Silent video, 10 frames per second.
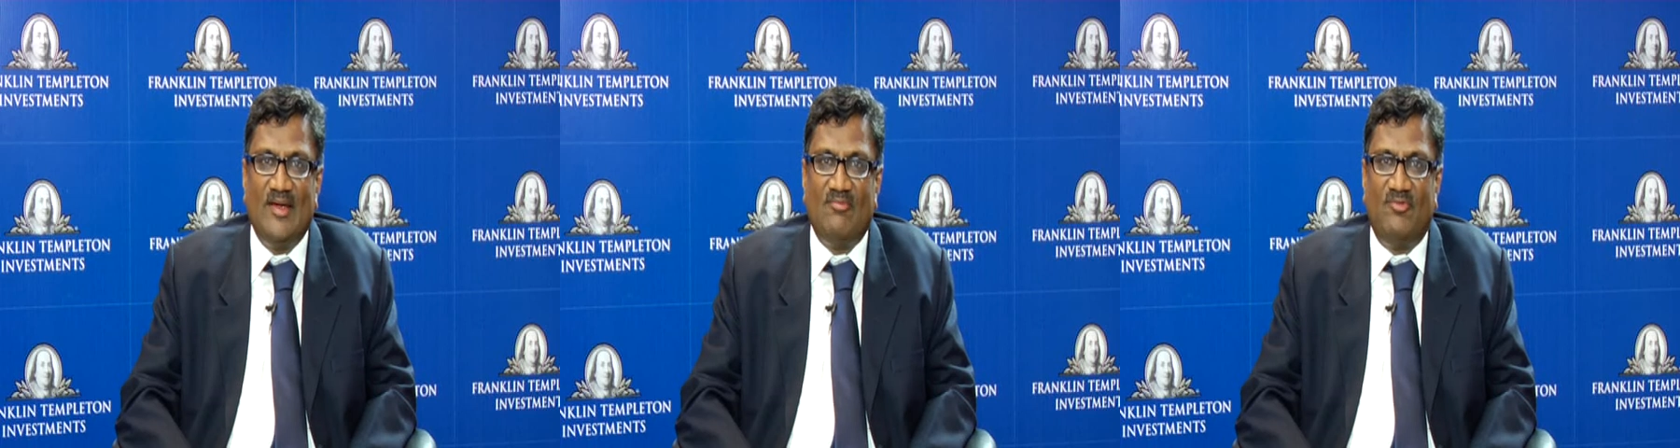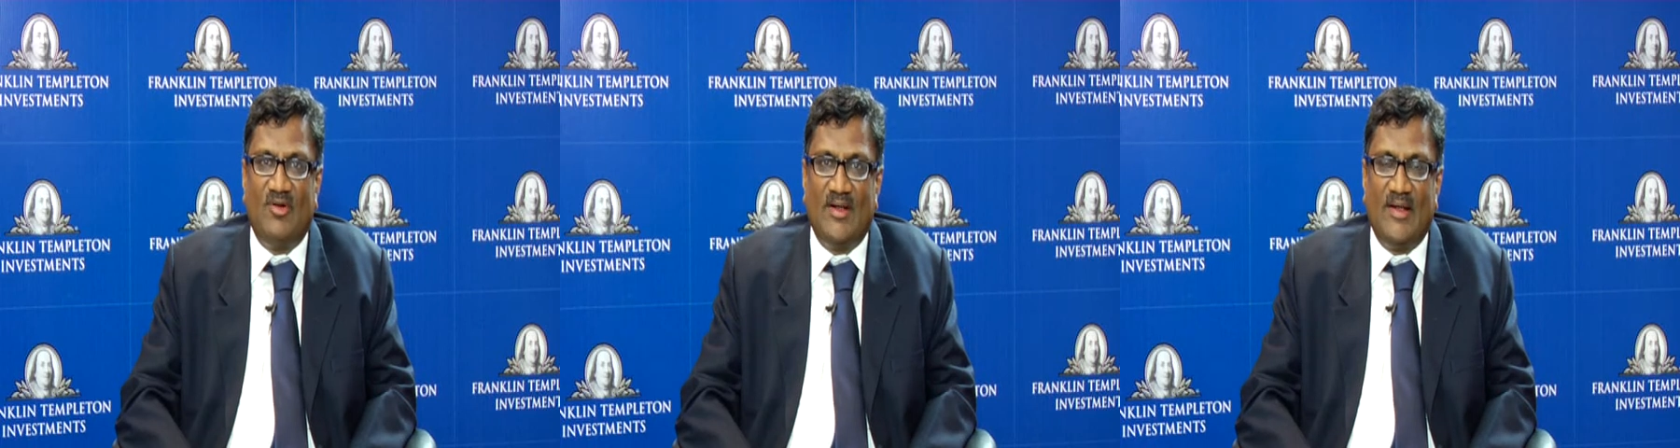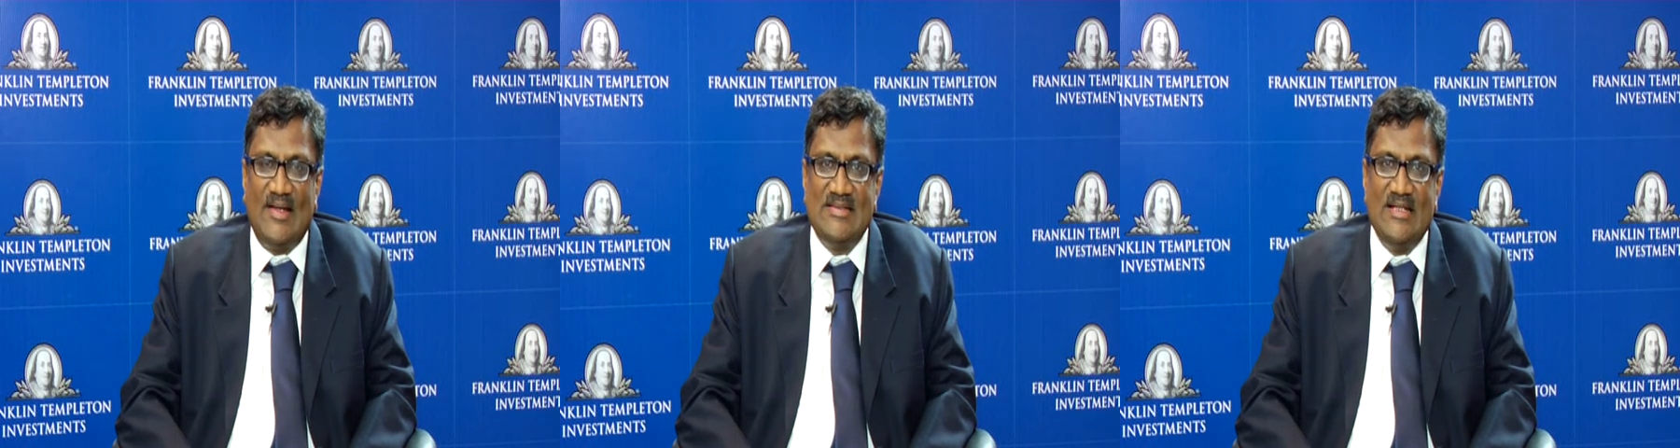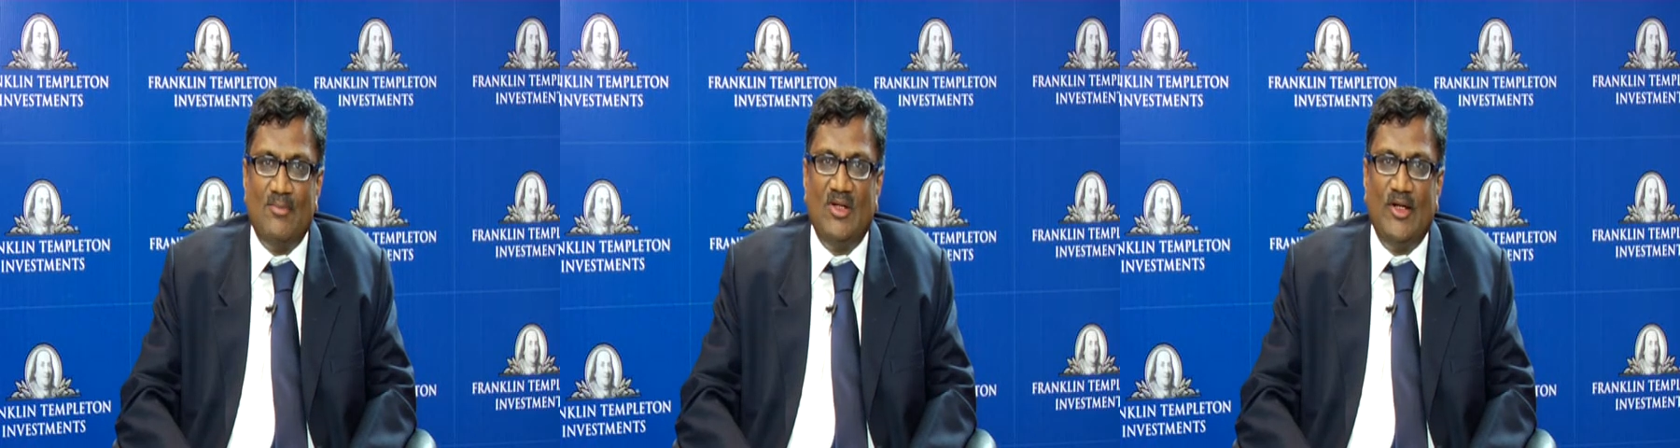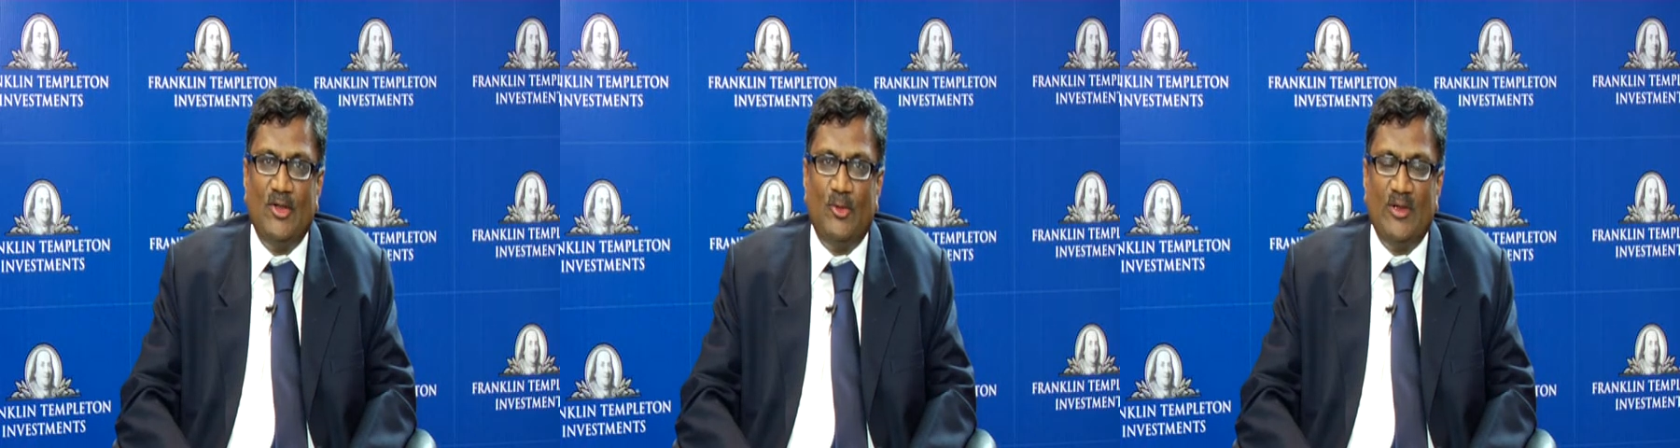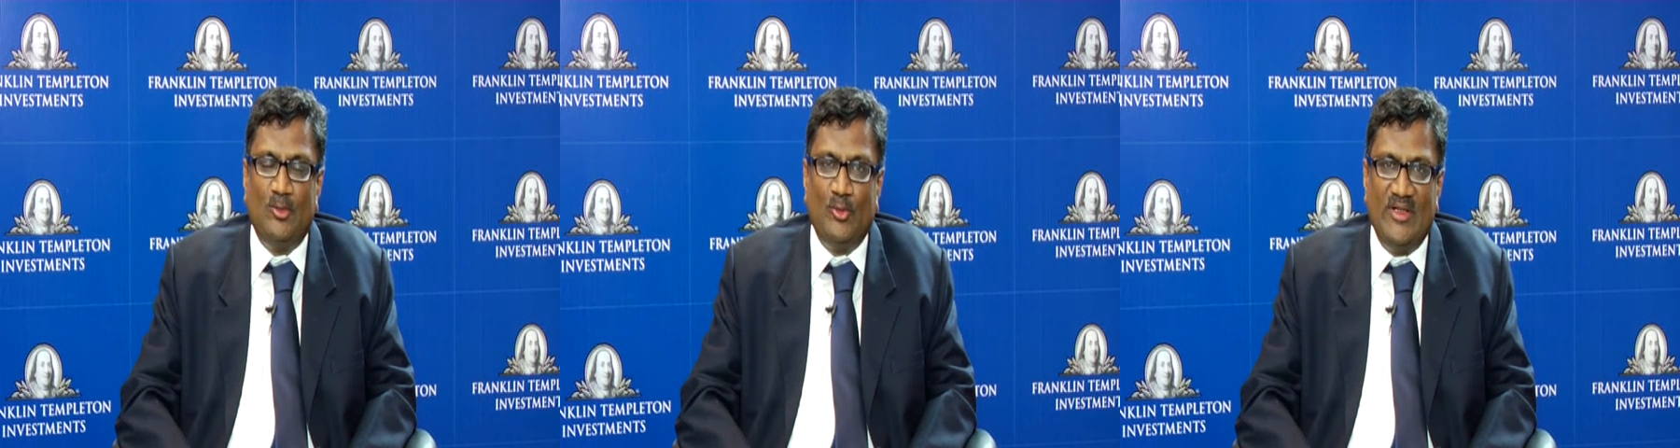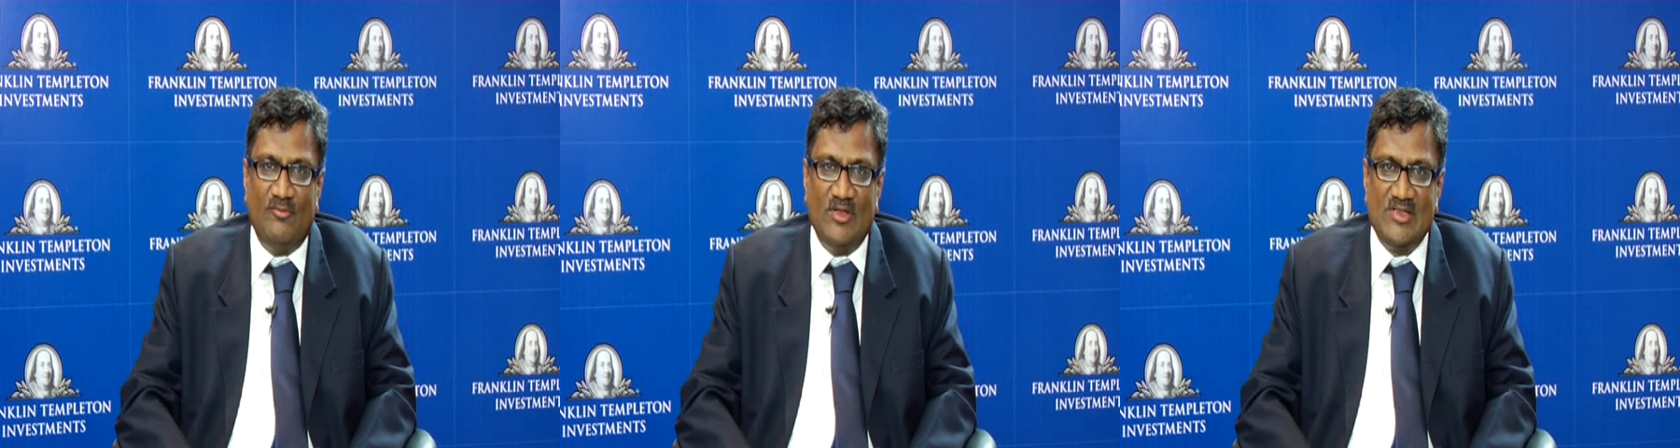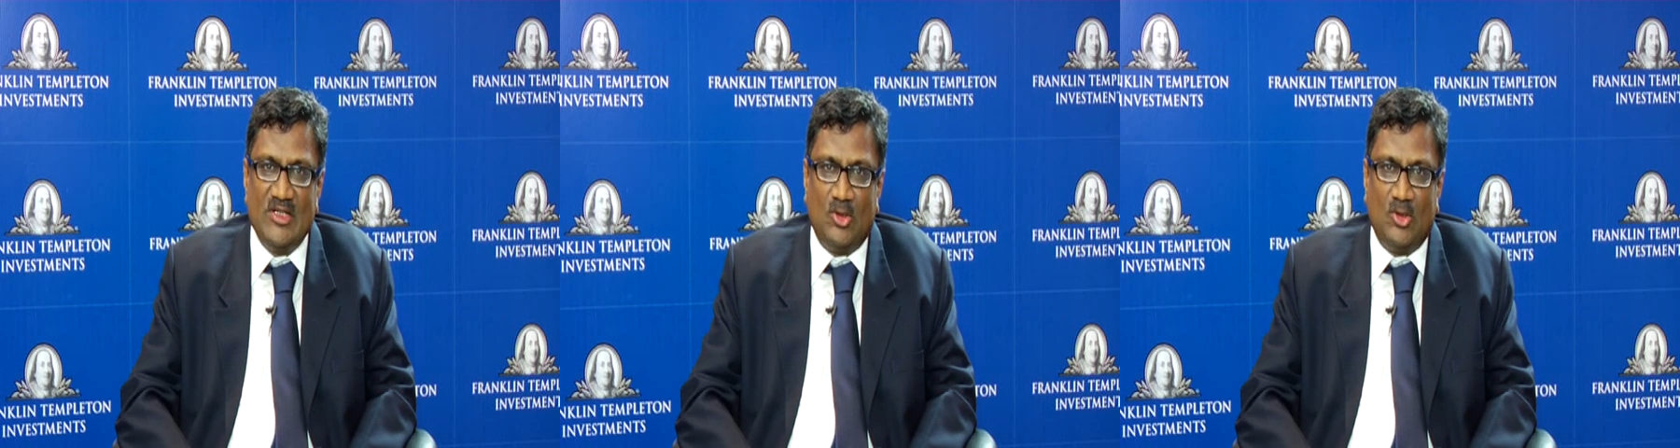Cap Fund has the ability to invest